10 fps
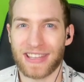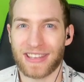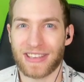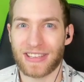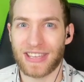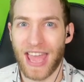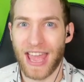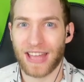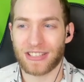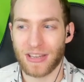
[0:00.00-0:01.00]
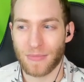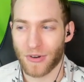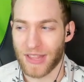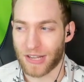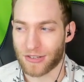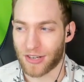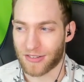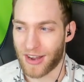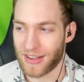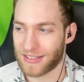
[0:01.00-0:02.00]
can't catch any more in that show,
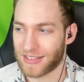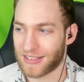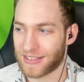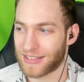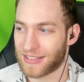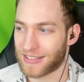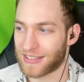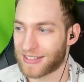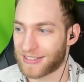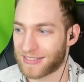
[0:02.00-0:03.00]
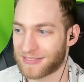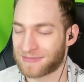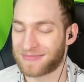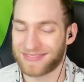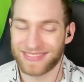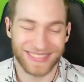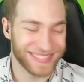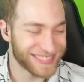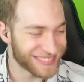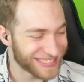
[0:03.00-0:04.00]
right? It's better to be called
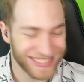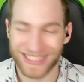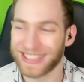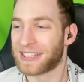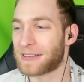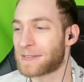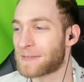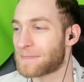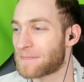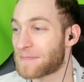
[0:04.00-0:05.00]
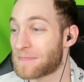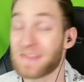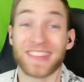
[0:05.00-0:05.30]
a pussy than a serial